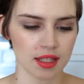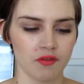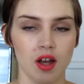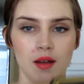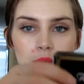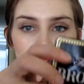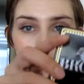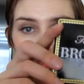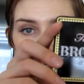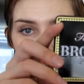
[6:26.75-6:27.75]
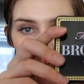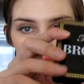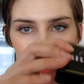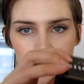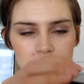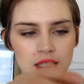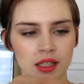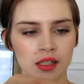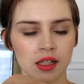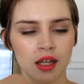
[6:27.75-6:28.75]
I've got my brow kit.
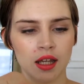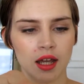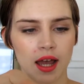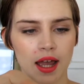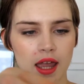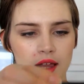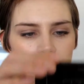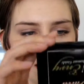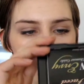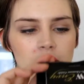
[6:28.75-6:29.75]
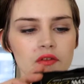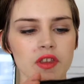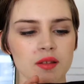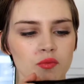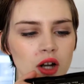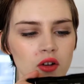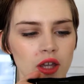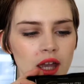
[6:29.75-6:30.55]
I love this brow kit